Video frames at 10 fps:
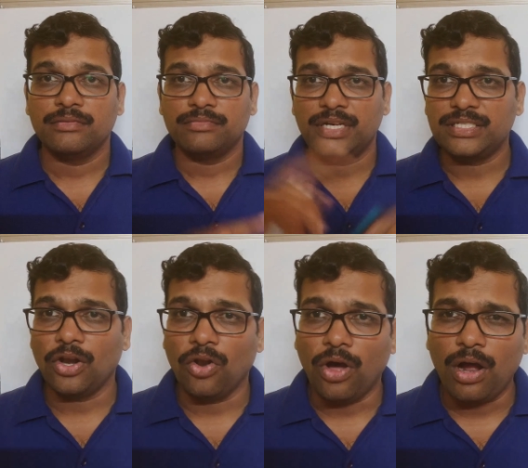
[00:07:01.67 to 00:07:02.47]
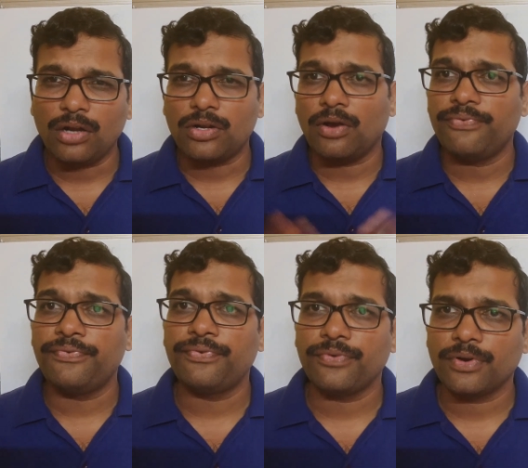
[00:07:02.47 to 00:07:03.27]
there is a lot
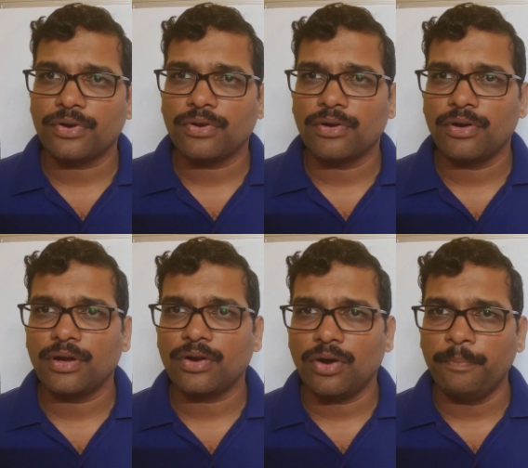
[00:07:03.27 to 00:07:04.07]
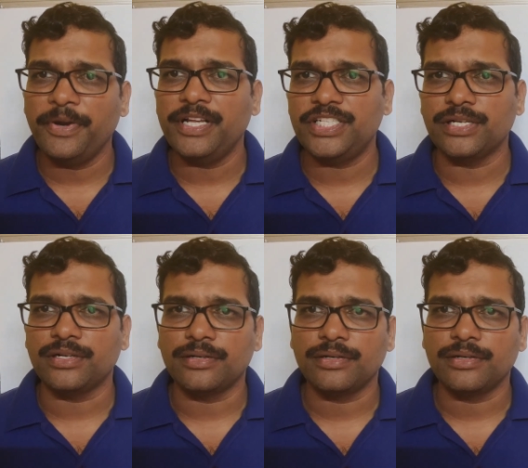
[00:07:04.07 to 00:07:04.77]
of competition,